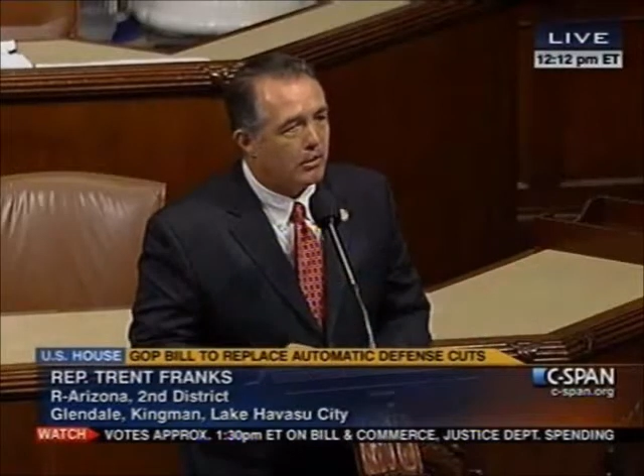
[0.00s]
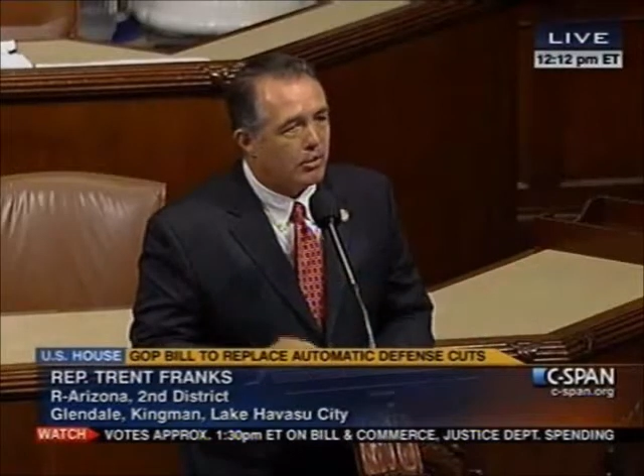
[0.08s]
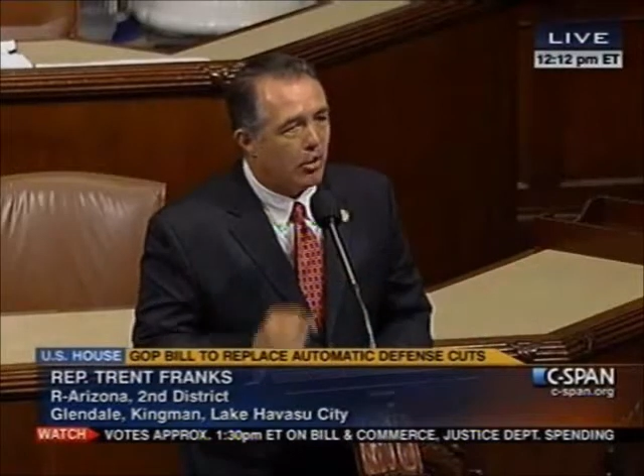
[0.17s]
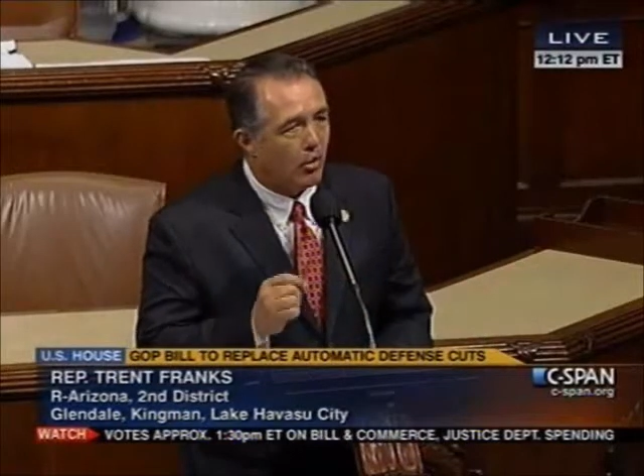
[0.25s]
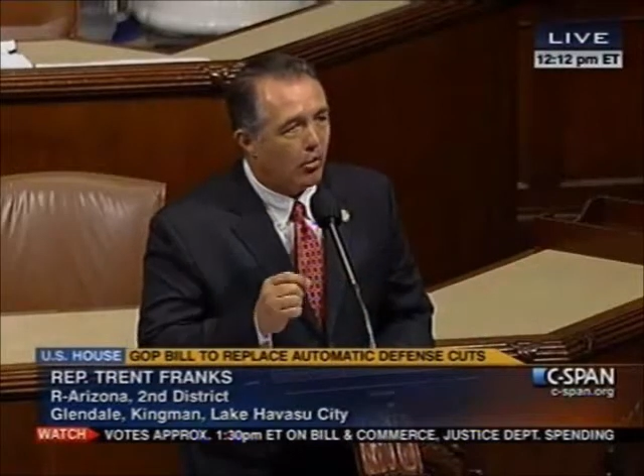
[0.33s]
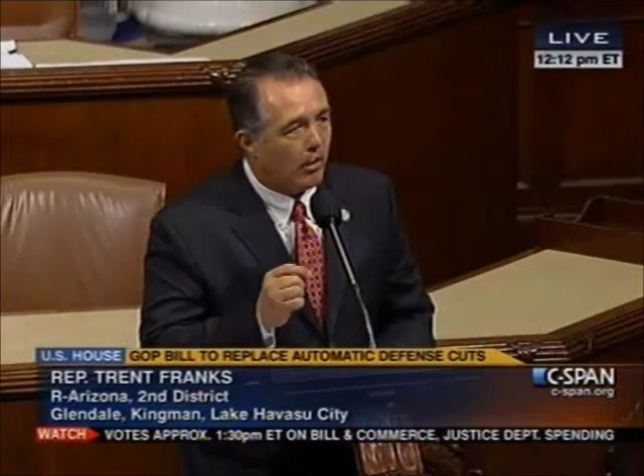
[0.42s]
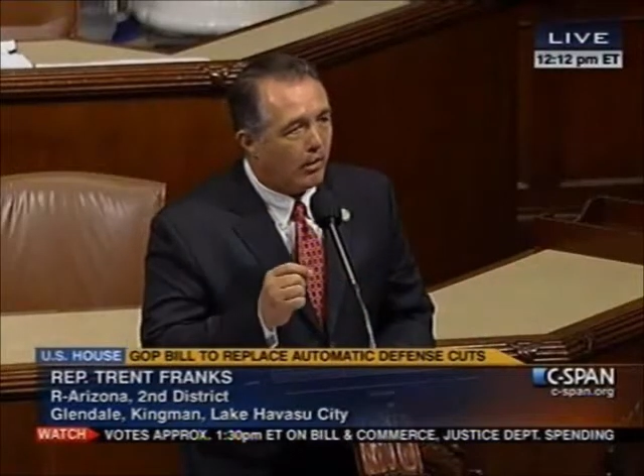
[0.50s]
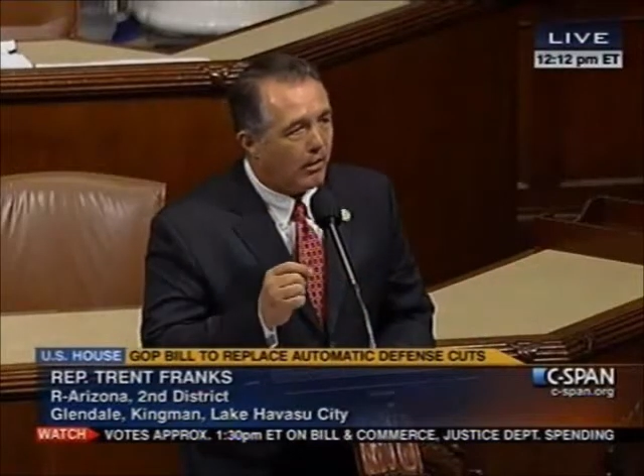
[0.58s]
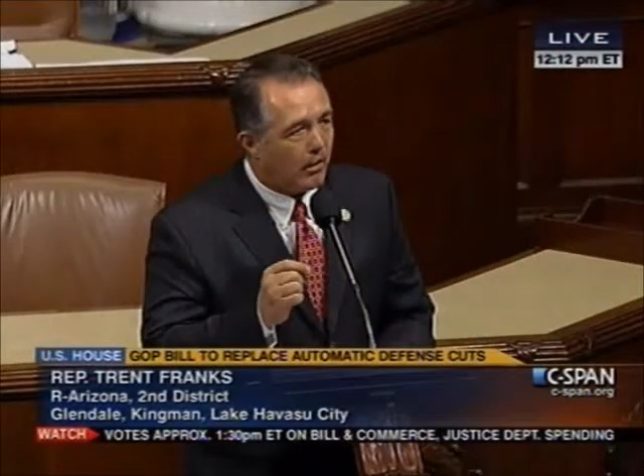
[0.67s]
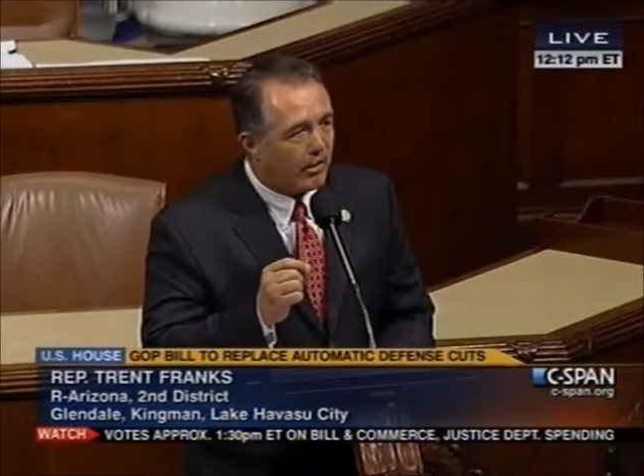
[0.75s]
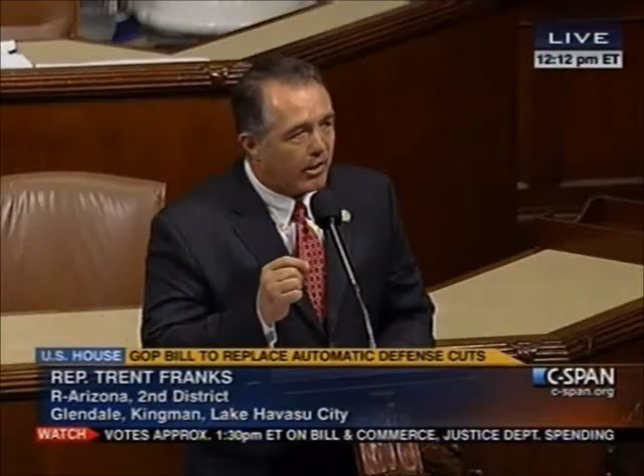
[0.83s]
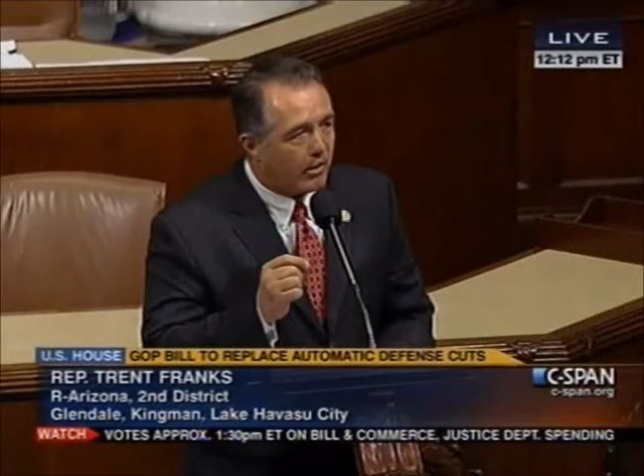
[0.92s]
So
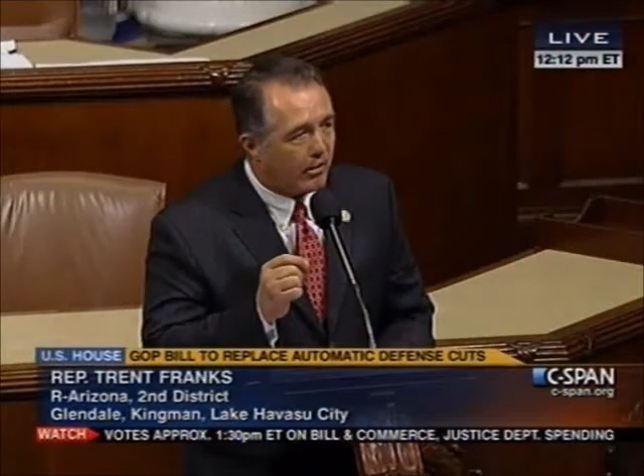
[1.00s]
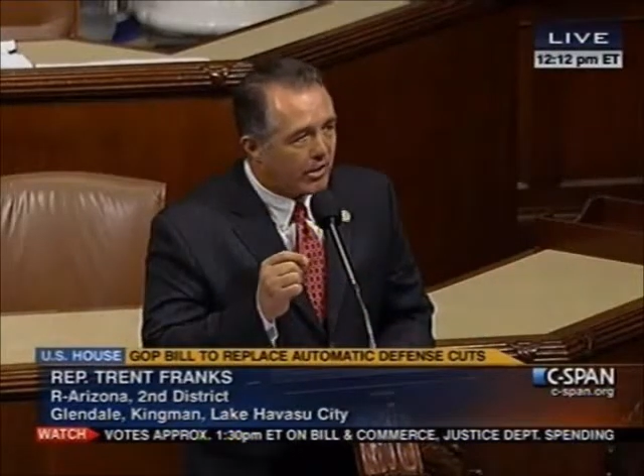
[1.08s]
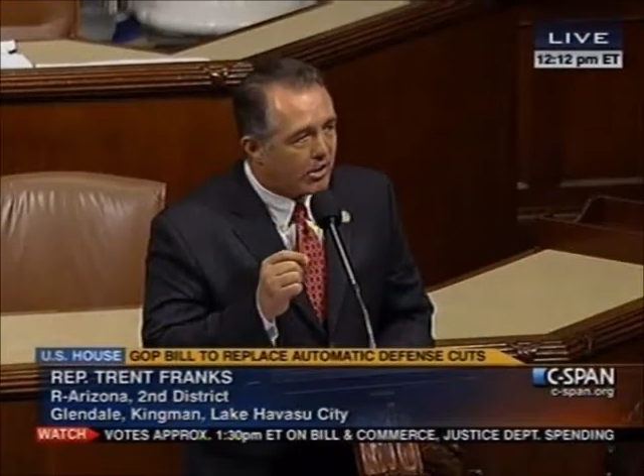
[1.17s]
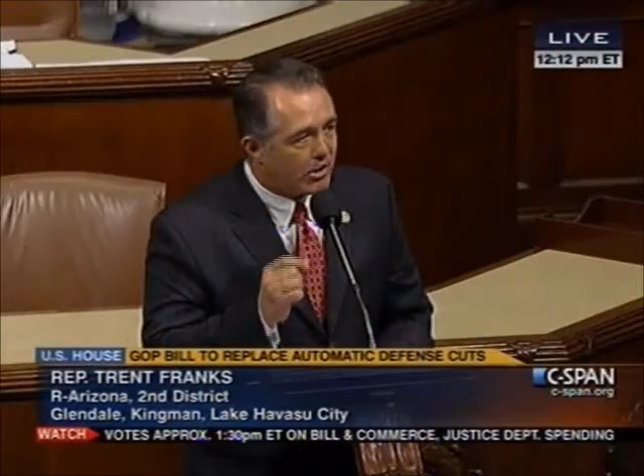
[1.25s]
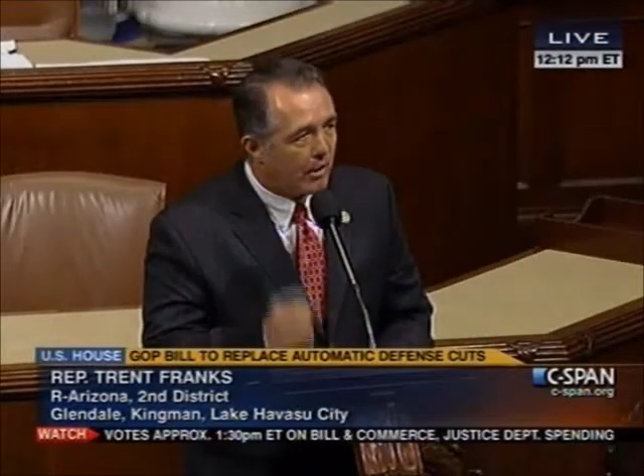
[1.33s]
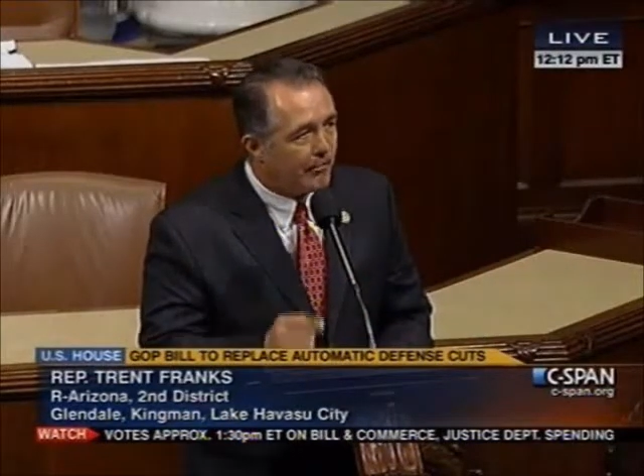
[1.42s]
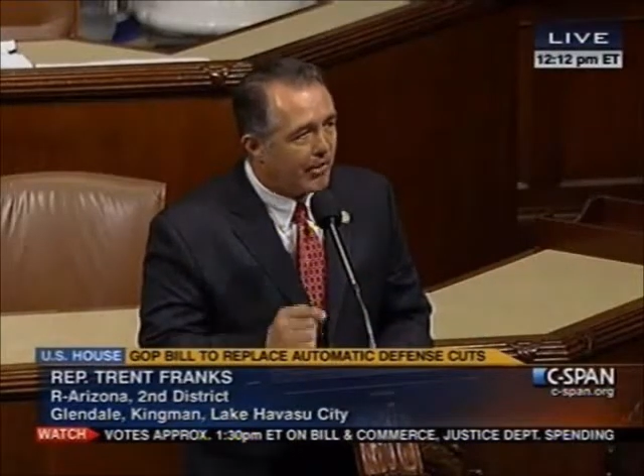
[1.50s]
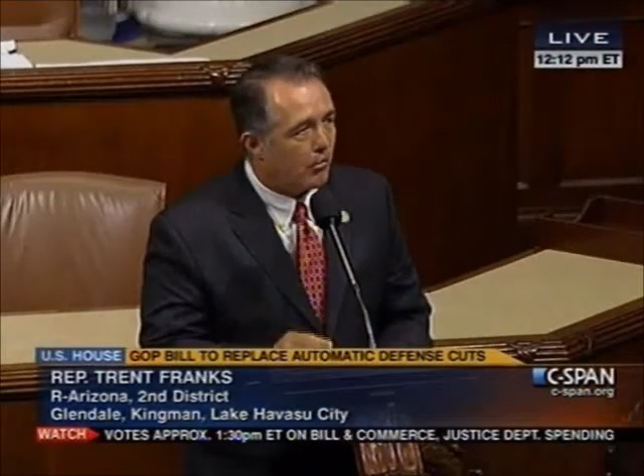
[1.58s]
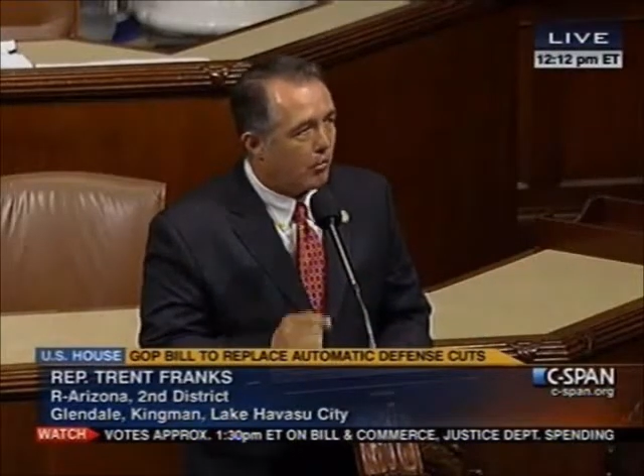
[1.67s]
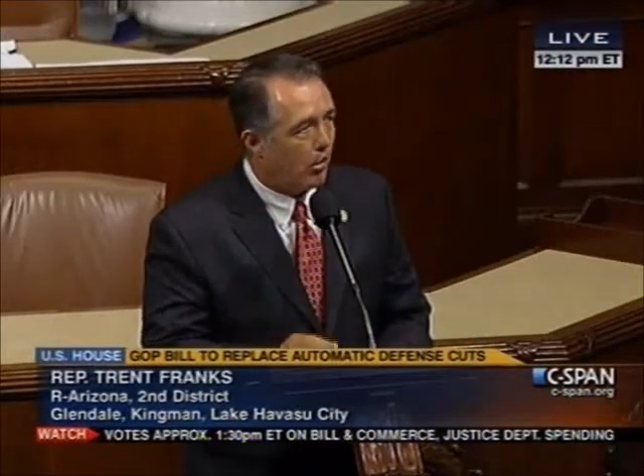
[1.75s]
there is something